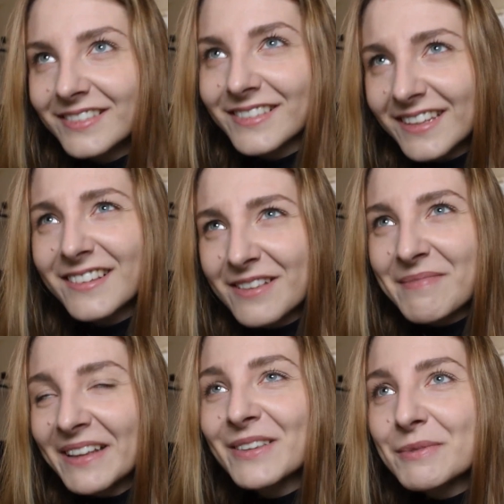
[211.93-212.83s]
this is
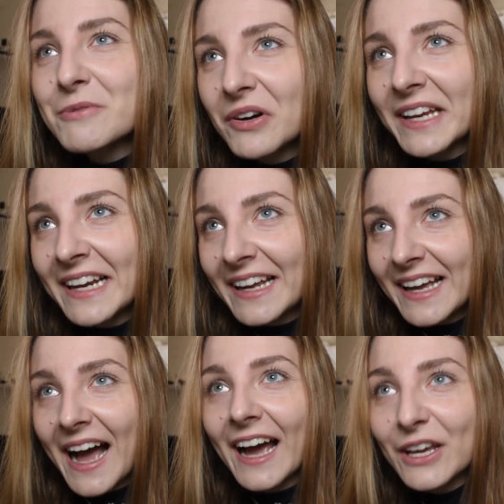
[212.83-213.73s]
meant to be working.
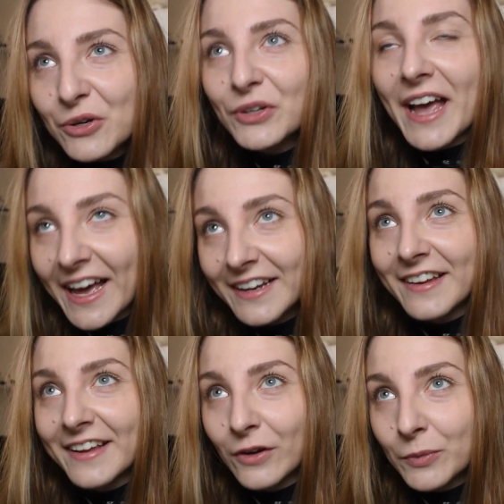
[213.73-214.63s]
Like, I could edit
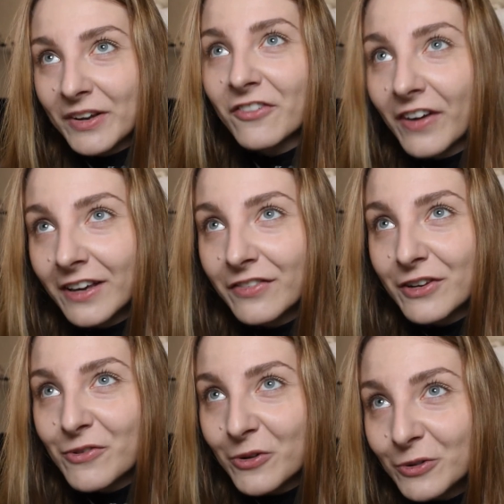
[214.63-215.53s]
it on my
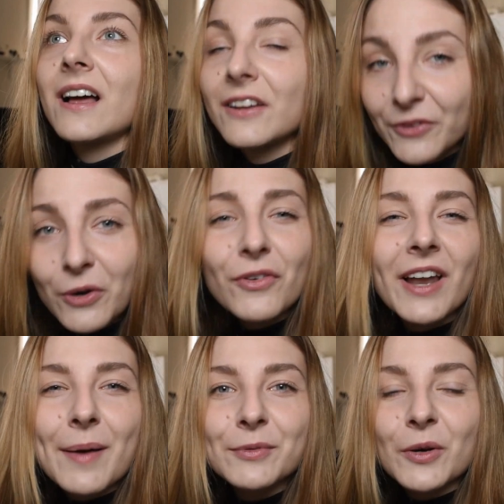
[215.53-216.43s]
5-year-old Lenovo
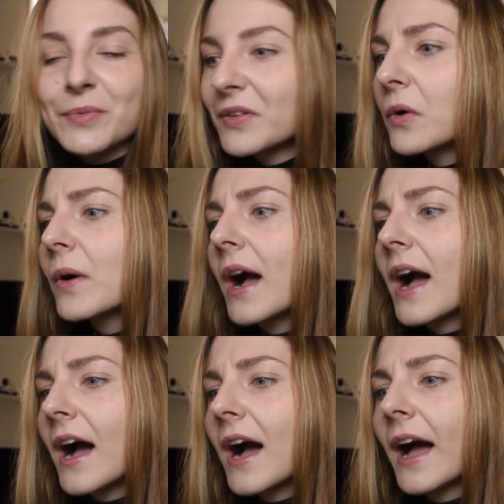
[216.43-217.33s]
laptop, so
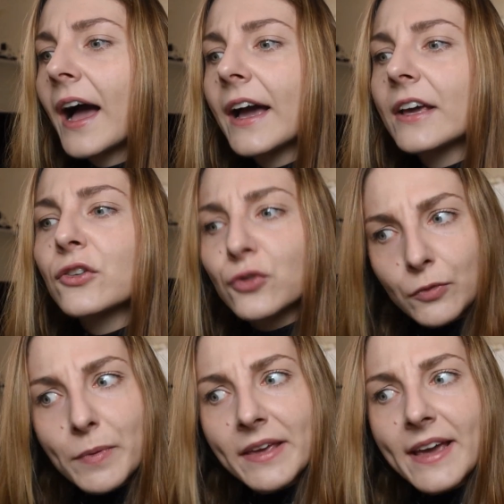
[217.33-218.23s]
I should
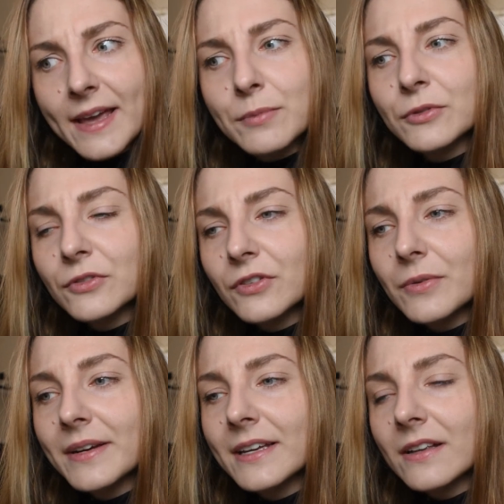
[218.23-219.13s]
be able to
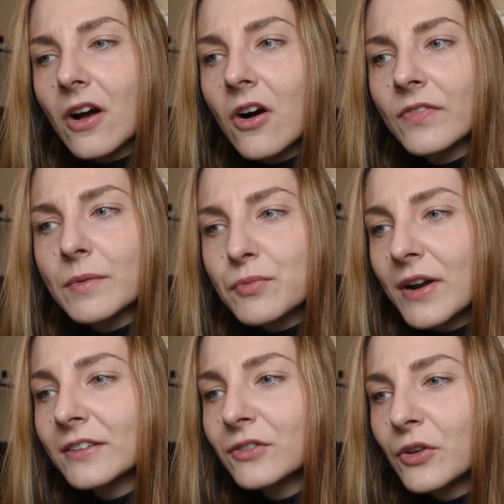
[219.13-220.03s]
do it on the
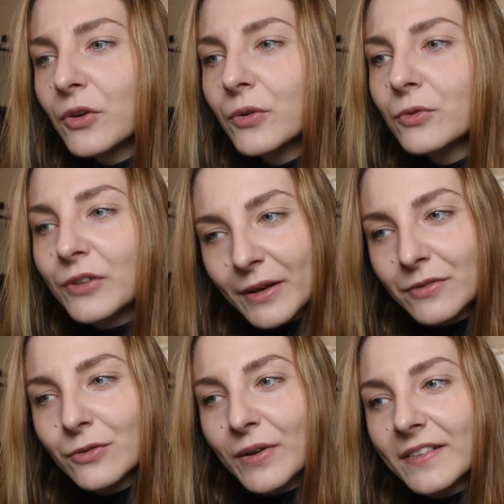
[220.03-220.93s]
brand new
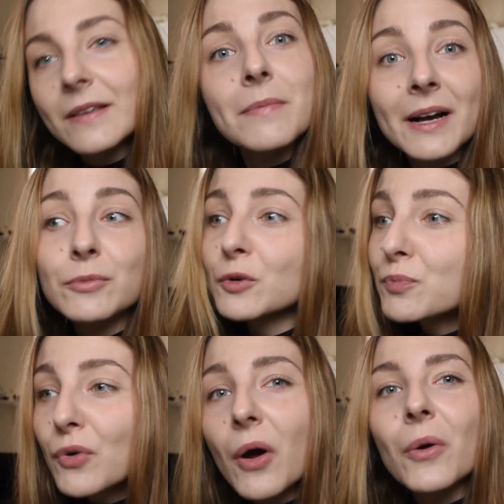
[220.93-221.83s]
2020 MacBook
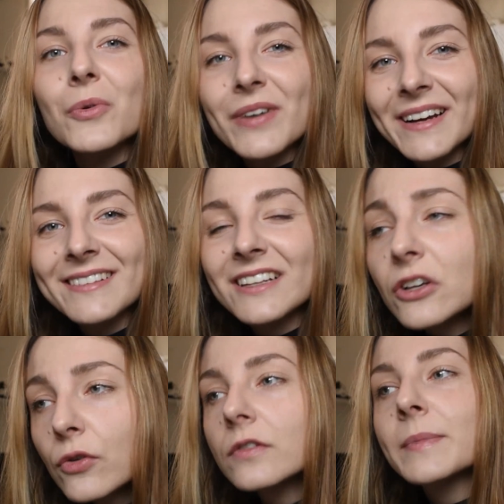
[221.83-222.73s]
Pro, right? That
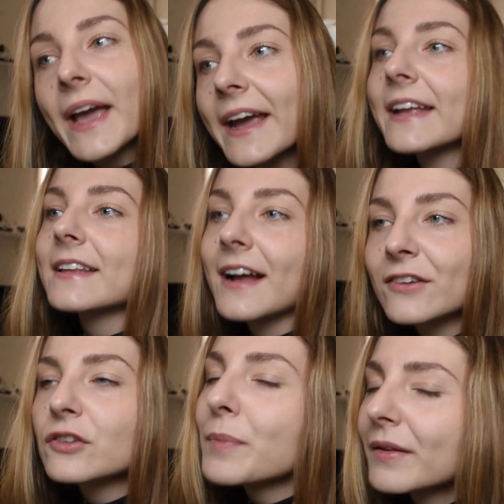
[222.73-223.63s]
cost me
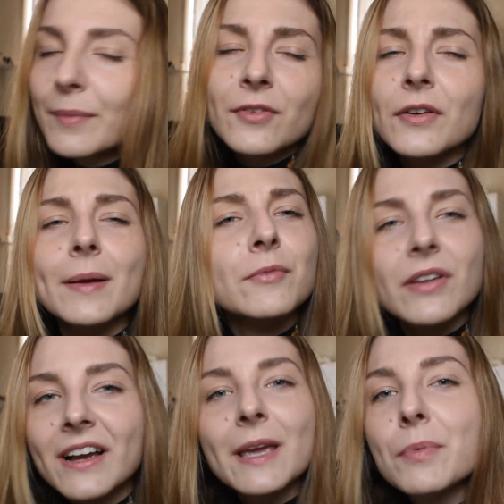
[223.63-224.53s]
£1,800. I'm sorry, I
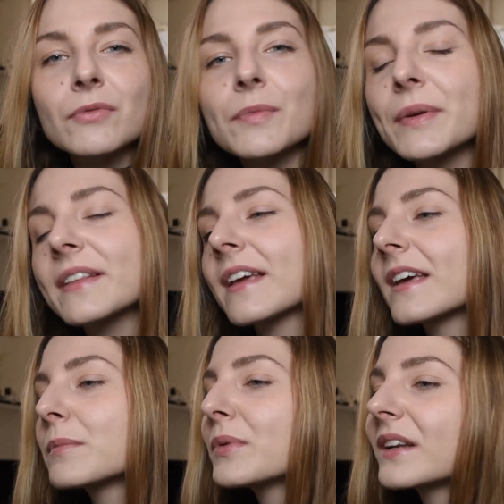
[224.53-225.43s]
keep on repeating
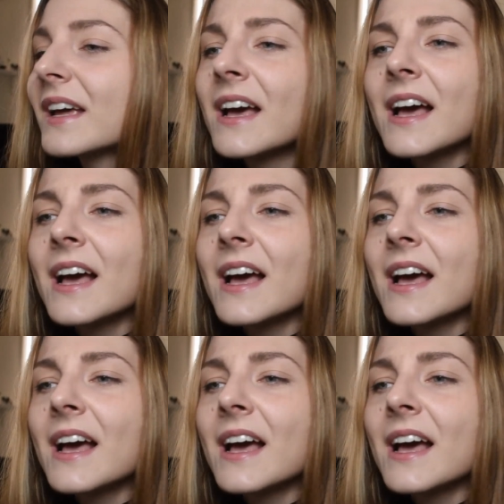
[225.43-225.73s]
it, but